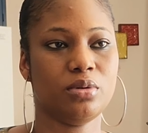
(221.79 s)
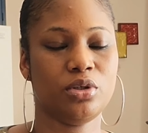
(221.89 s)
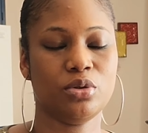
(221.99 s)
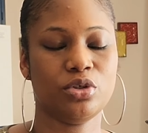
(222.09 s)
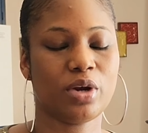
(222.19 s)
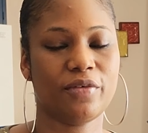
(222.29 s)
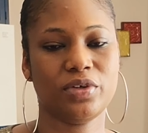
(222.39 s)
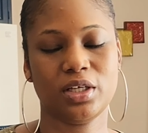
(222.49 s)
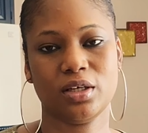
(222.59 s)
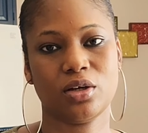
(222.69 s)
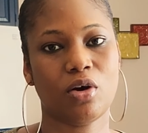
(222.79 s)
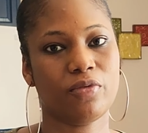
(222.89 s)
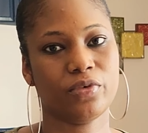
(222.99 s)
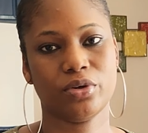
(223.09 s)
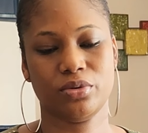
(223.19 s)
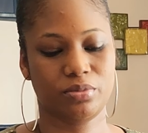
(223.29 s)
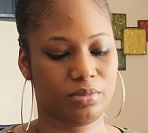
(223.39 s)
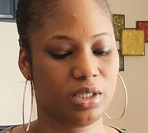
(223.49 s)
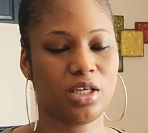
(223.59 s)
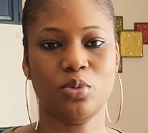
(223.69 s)
you're drafting an offer,
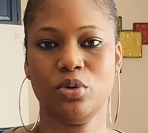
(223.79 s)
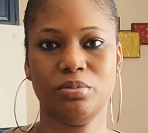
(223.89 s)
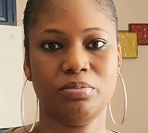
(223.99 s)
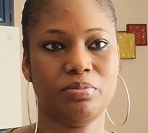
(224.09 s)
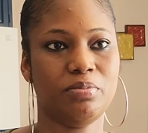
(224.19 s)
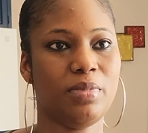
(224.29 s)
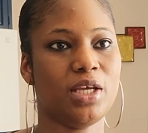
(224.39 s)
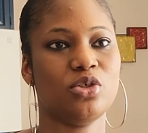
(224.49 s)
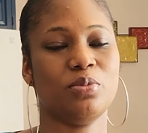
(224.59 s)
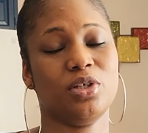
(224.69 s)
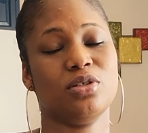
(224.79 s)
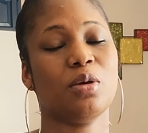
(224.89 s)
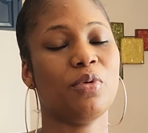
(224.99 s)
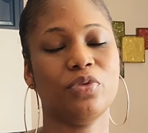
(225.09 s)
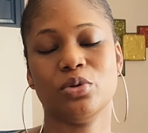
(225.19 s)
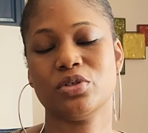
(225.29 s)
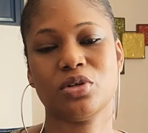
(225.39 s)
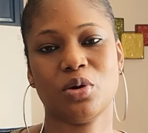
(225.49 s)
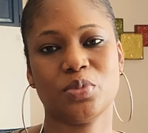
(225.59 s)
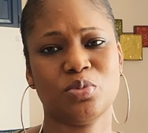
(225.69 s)
he will make sure, because some of those
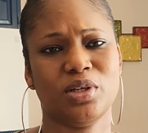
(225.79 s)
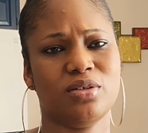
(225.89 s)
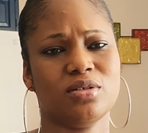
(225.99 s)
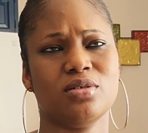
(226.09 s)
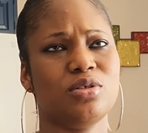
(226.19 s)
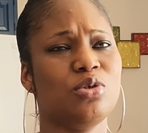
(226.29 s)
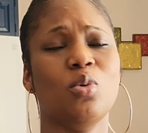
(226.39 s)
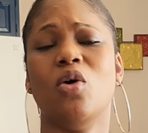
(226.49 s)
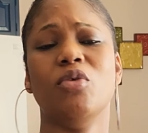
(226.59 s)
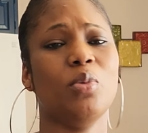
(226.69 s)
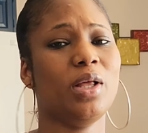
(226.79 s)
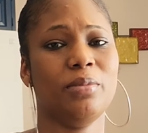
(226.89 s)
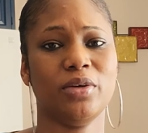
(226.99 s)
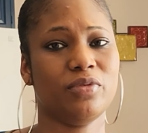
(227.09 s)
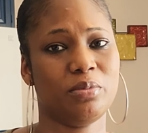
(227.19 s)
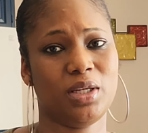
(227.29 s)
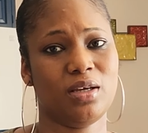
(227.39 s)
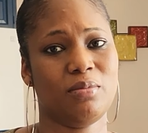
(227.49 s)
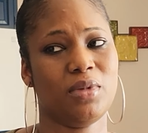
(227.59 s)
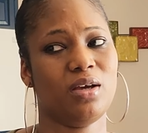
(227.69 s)
terms were just too overwhelming for
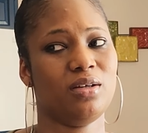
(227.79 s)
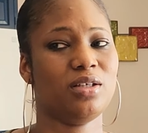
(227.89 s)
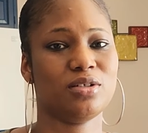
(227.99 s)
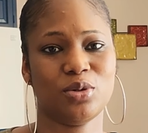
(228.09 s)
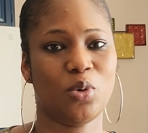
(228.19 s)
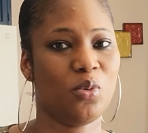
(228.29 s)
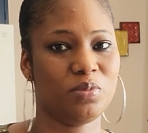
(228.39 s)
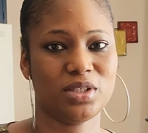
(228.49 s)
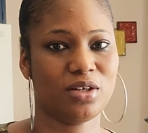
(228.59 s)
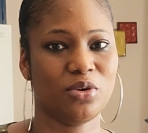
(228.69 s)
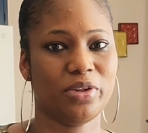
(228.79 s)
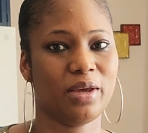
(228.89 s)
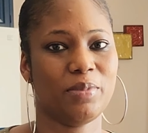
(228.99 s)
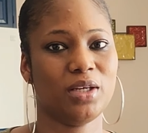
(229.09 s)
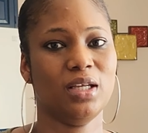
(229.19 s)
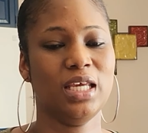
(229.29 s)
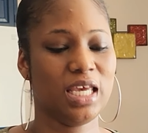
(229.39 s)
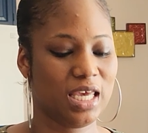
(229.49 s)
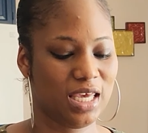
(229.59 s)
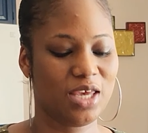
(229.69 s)
me. I'm not into homes and all that, but
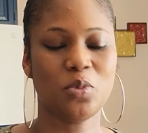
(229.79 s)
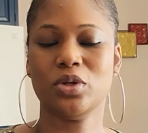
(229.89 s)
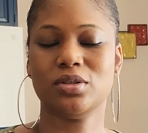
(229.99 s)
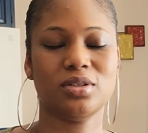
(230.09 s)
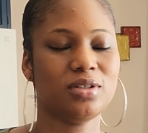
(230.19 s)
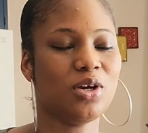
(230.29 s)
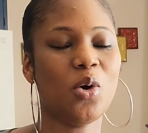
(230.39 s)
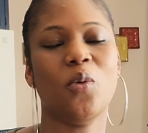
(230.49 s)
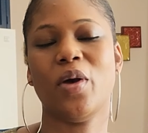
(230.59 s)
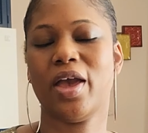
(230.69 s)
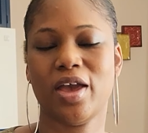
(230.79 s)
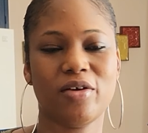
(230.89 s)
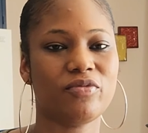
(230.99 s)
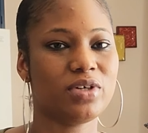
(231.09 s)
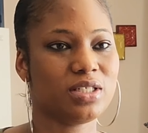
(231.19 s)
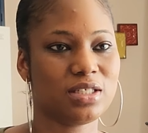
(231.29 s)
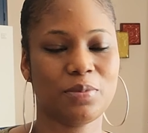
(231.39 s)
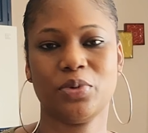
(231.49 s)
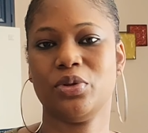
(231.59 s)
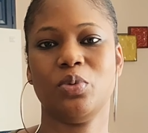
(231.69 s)
he would go every
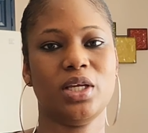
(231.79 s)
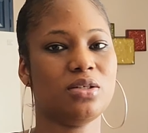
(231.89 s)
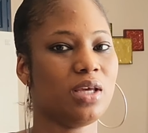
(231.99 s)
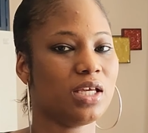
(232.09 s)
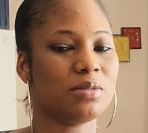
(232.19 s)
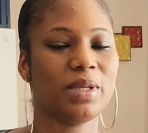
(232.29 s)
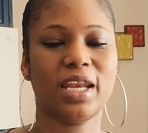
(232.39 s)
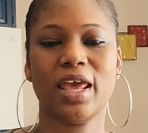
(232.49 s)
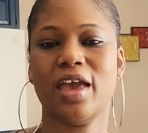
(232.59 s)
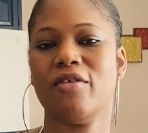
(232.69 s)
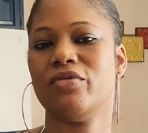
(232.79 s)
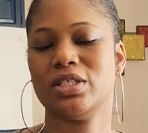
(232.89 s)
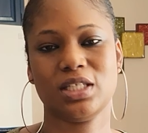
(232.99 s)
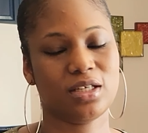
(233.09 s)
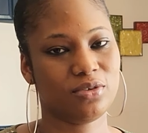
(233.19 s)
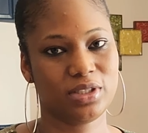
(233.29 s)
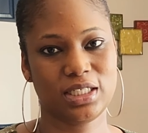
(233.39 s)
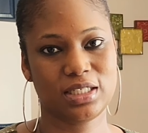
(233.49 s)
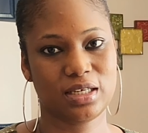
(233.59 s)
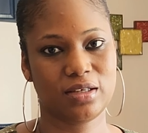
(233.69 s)
step of the way to explain every single
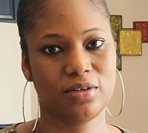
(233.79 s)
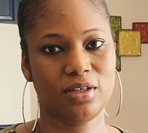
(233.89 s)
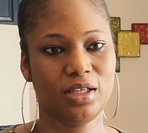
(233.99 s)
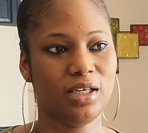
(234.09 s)
detail.